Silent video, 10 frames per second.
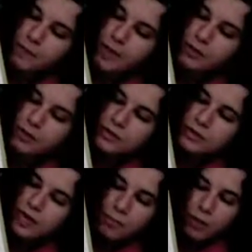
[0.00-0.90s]
and there's a
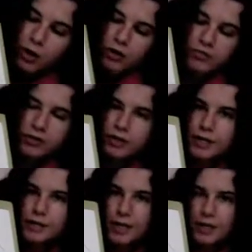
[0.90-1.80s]
dhamma over
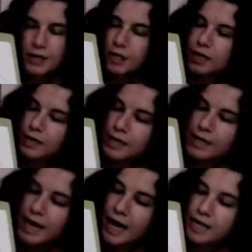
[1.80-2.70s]
it, kind of like
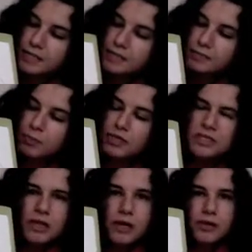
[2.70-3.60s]
an S
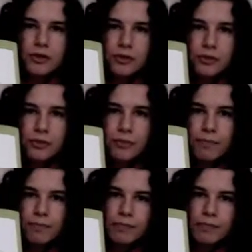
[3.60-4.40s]
plus a U,